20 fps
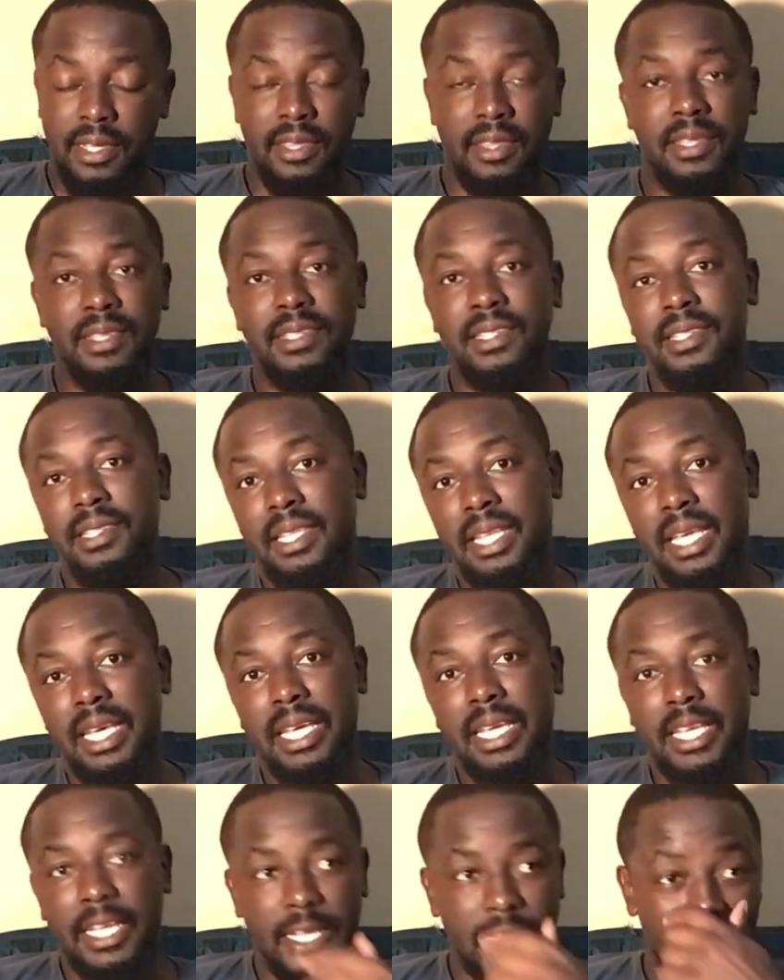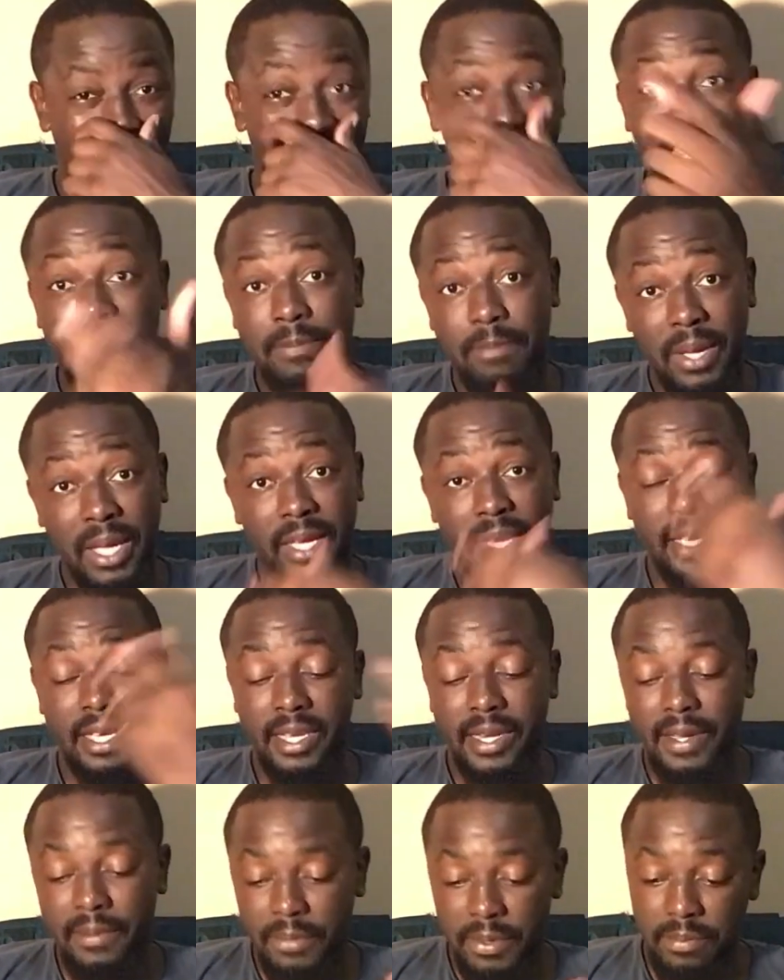this is like AgriBank here
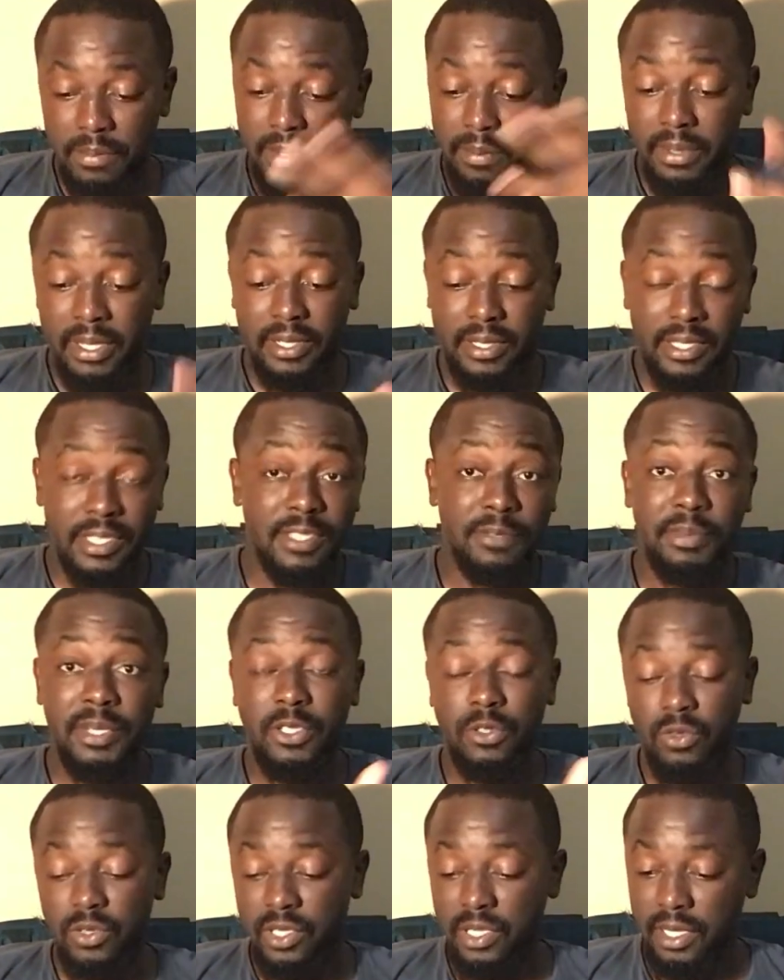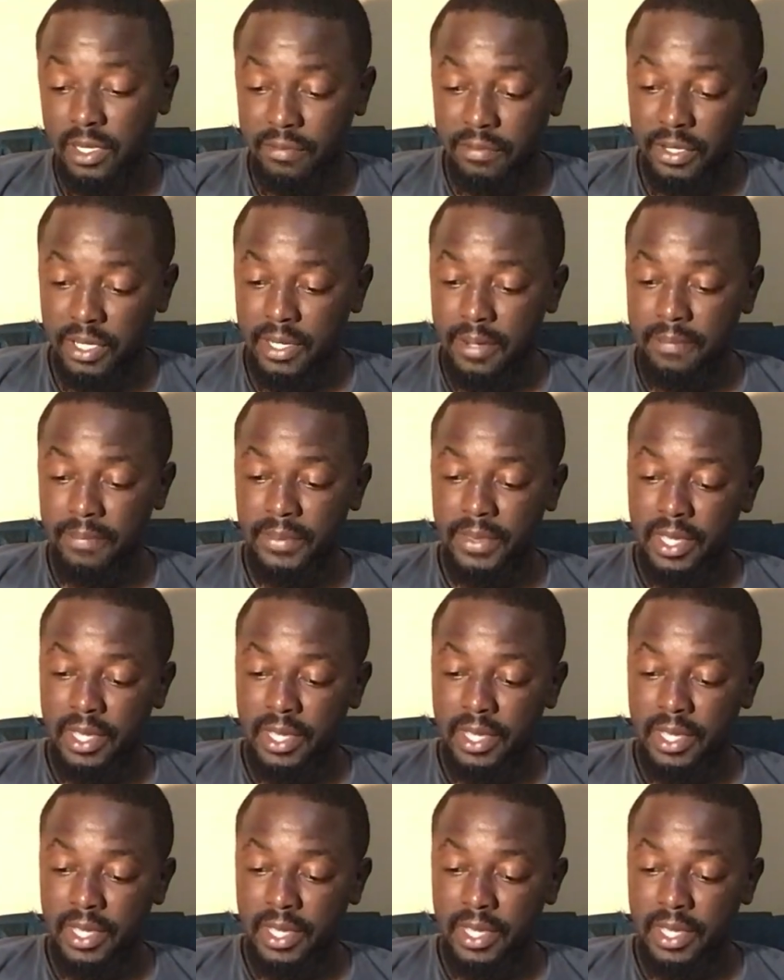in Namibia, but this is based on South Africa.